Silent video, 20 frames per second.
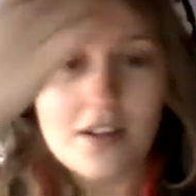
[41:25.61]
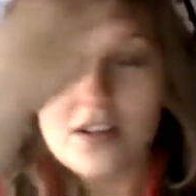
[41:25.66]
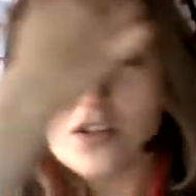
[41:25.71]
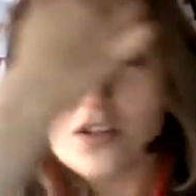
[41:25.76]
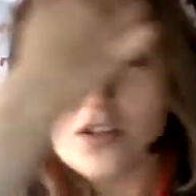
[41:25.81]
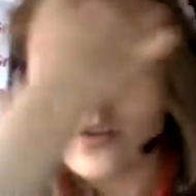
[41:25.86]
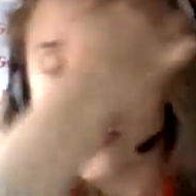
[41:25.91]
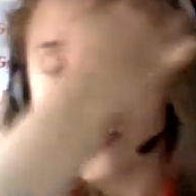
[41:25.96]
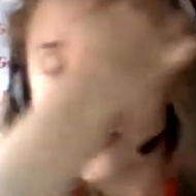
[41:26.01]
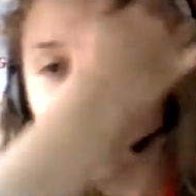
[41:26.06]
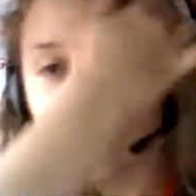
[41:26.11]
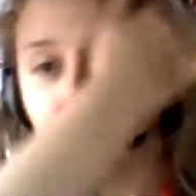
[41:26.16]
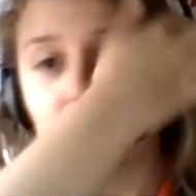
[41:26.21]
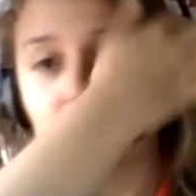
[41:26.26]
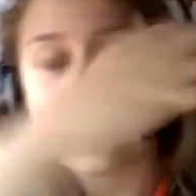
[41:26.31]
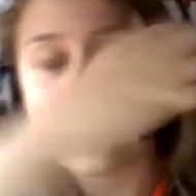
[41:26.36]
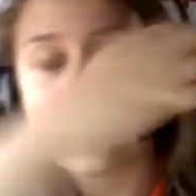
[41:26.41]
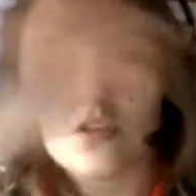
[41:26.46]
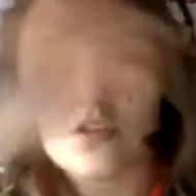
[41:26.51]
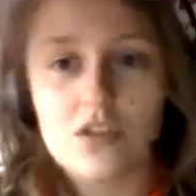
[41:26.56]
So it
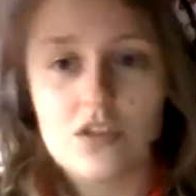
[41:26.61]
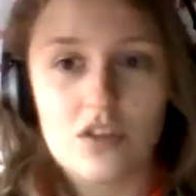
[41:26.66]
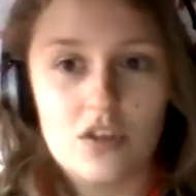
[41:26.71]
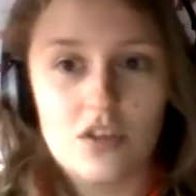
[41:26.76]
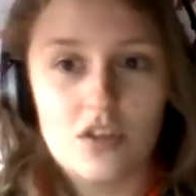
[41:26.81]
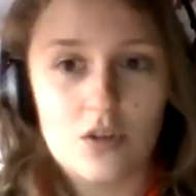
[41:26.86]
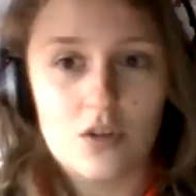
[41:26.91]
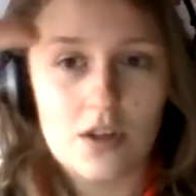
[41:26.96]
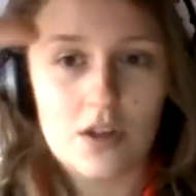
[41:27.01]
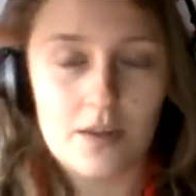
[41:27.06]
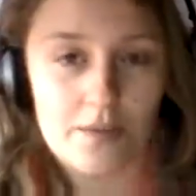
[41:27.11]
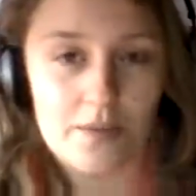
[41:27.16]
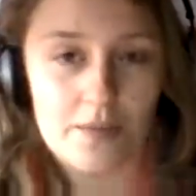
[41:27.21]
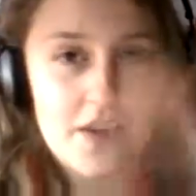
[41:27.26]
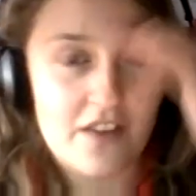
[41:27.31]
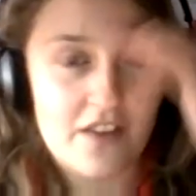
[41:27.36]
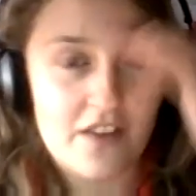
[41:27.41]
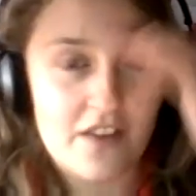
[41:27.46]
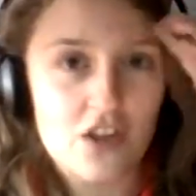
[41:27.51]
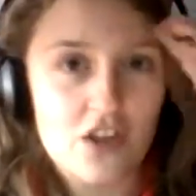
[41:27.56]
goes, you
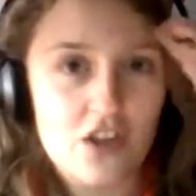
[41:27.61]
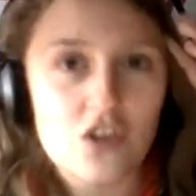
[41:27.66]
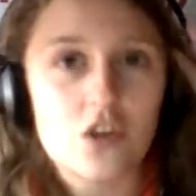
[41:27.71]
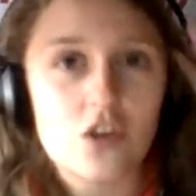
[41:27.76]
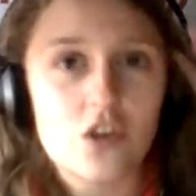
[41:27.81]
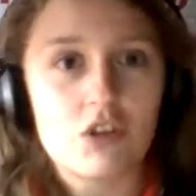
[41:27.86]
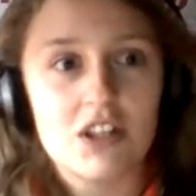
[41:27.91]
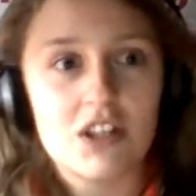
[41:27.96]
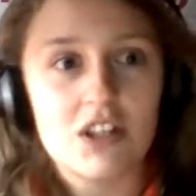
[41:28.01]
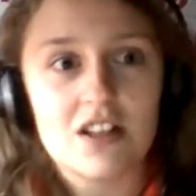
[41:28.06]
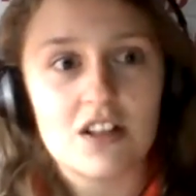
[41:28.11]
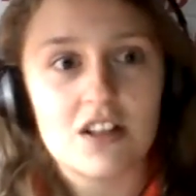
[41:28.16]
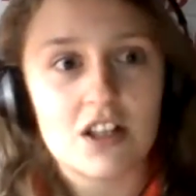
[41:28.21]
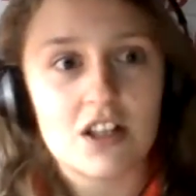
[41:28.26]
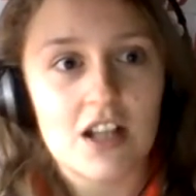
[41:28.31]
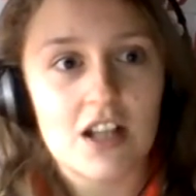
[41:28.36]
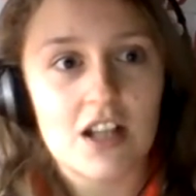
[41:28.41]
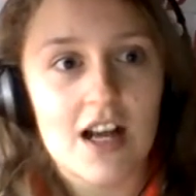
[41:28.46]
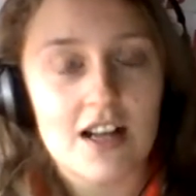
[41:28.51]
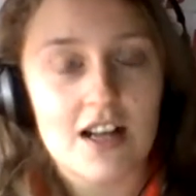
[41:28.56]
at first you grade the
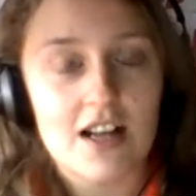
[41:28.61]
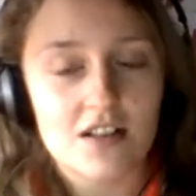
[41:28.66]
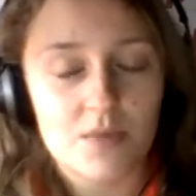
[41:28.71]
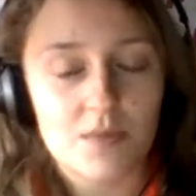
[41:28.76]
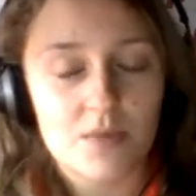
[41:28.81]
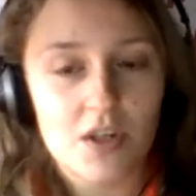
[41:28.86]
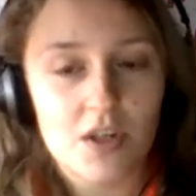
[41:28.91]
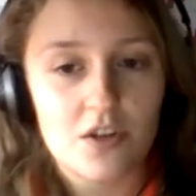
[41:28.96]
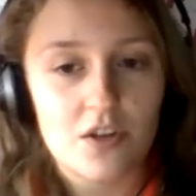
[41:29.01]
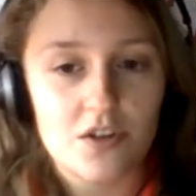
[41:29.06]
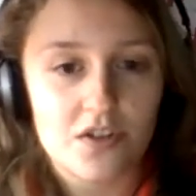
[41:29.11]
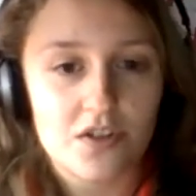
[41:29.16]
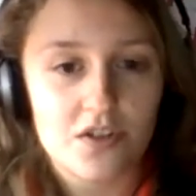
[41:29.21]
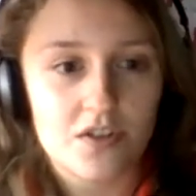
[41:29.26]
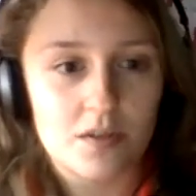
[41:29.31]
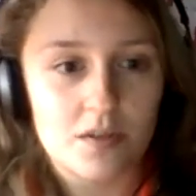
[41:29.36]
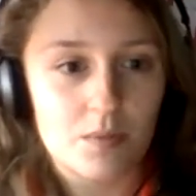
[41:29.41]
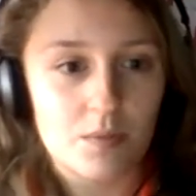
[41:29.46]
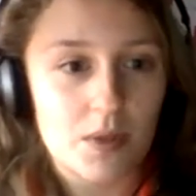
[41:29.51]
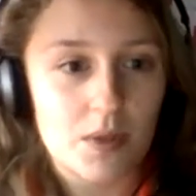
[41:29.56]
class, because
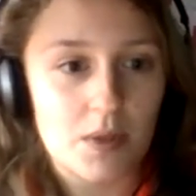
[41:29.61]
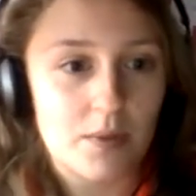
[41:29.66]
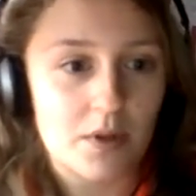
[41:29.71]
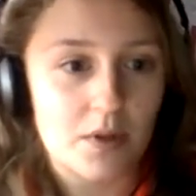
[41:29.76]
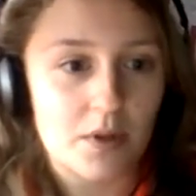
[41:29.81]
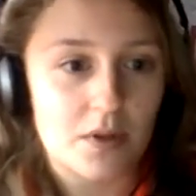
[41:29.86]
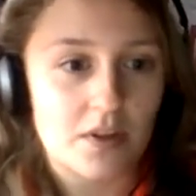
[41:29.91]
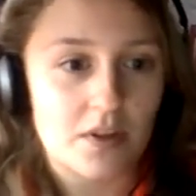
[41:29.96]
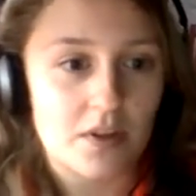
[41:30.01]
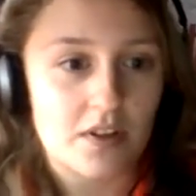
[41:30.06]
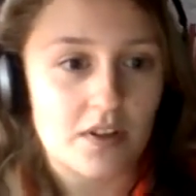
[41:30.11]
people